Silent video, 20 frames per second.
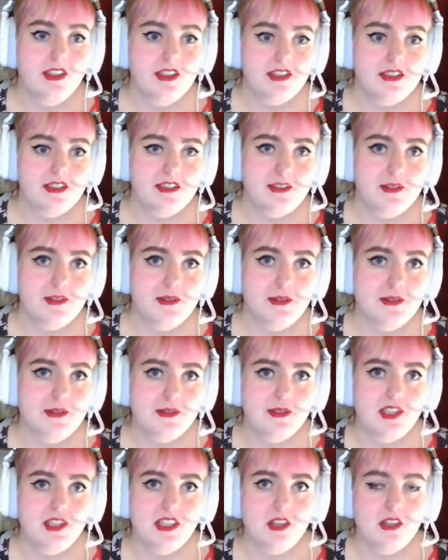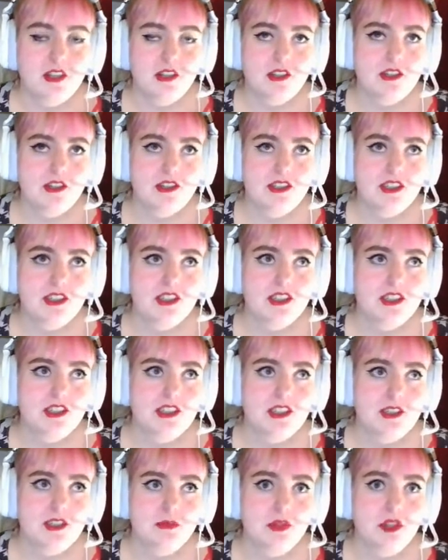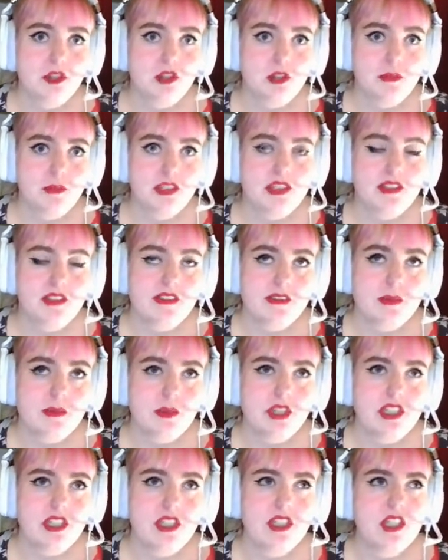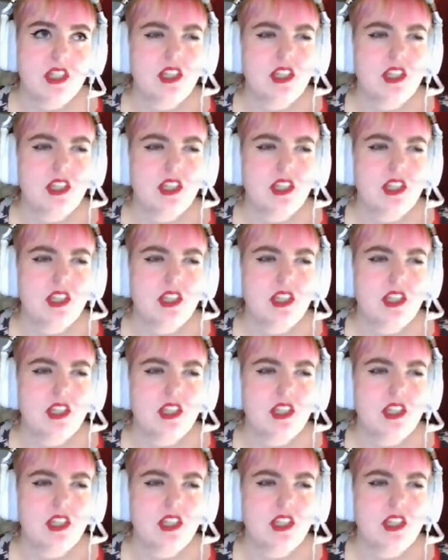So they are not in the parliament in Sweden.